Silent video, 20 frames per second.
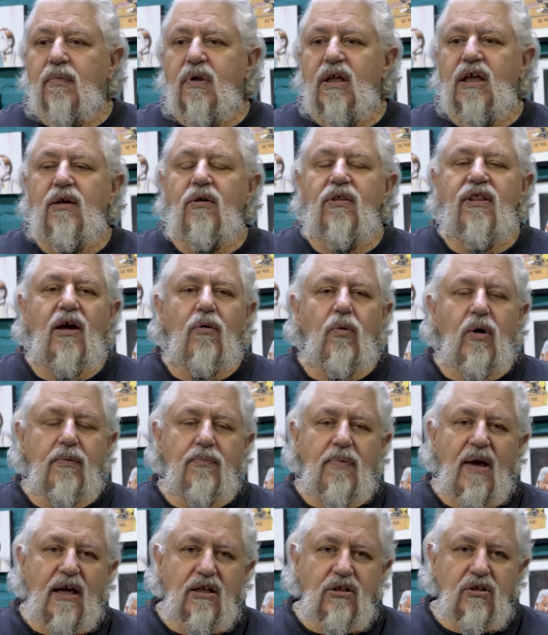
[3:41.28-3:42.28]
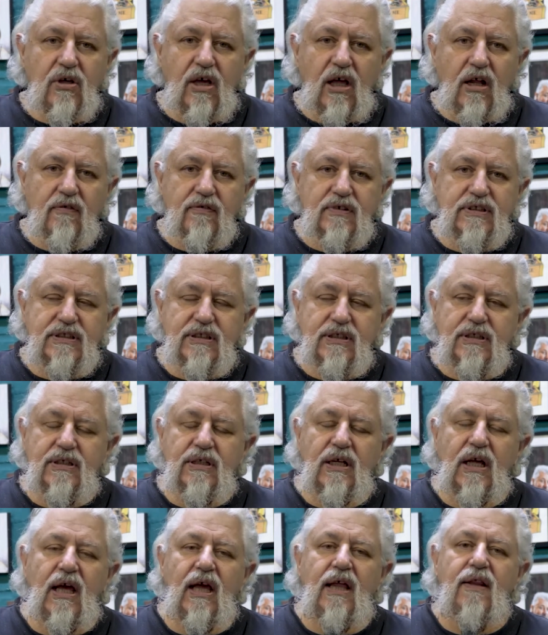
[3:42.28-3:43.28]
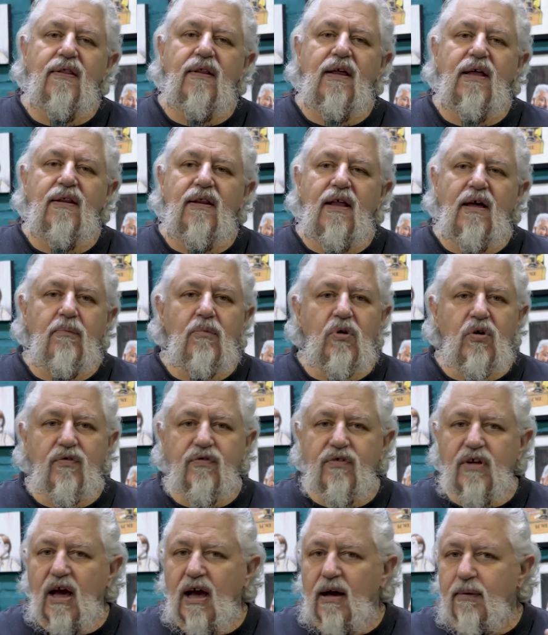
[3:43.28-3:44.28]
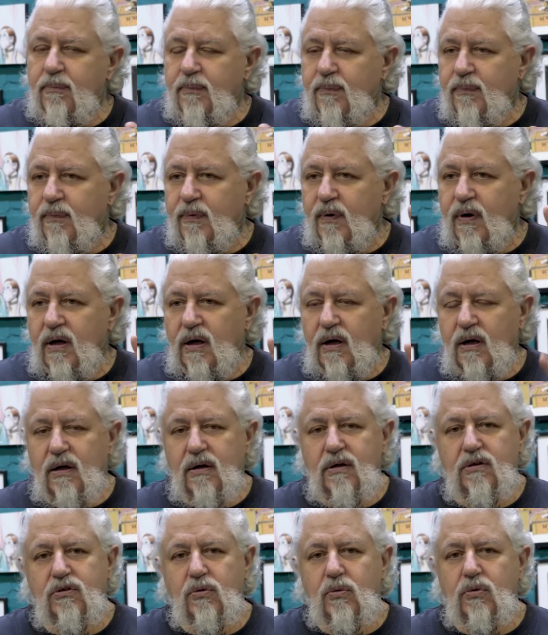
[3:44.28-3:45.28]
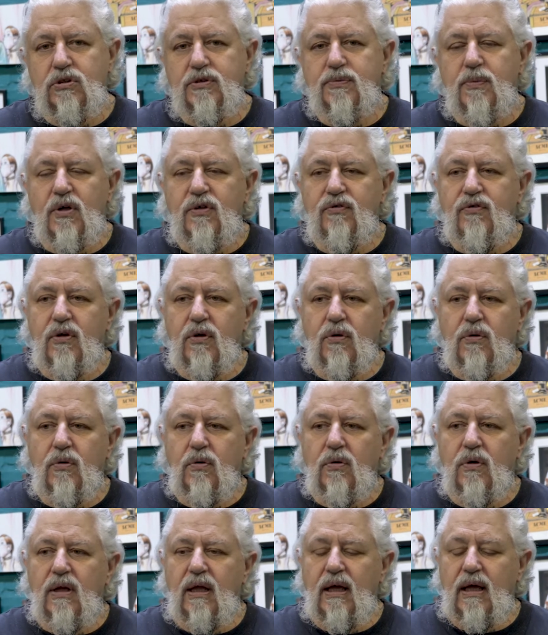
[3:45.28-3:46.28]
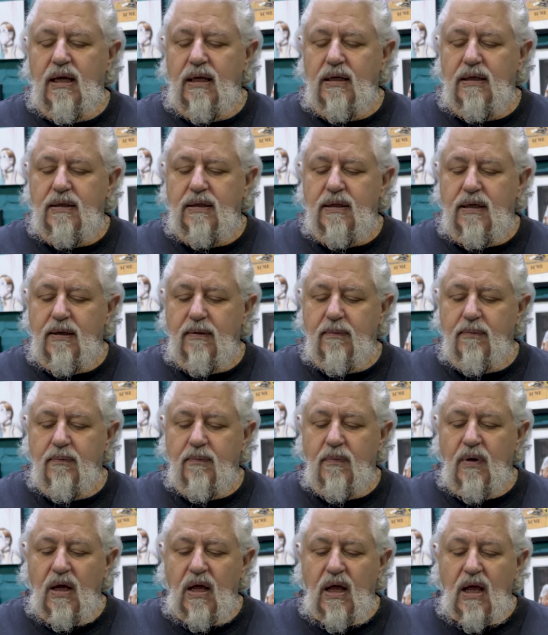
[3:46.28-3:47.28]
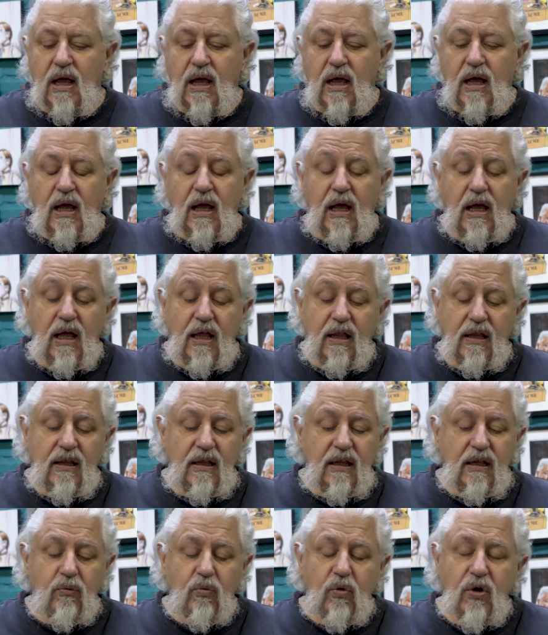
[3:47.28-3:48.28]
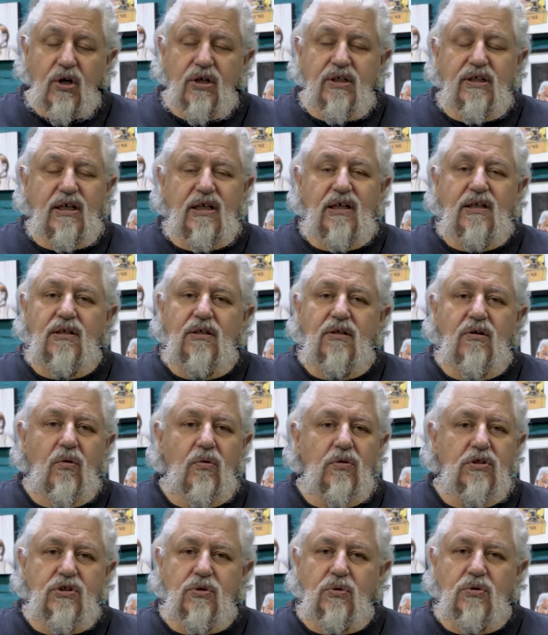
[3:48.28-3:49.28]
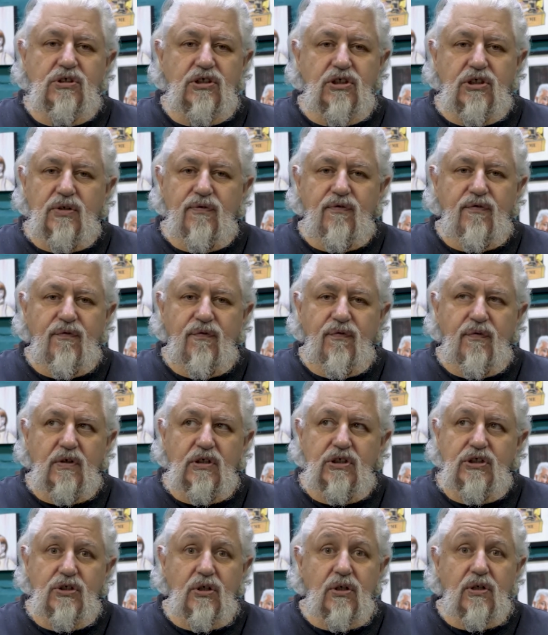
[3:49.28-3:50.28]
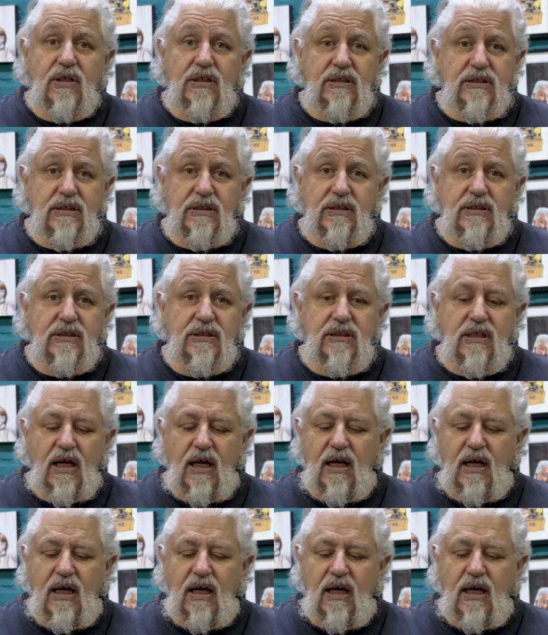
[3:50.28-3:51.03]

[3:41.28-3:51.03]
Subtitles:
They went back to Galveston, and then they moved up towards Montreal and worked in all sorts of circuses.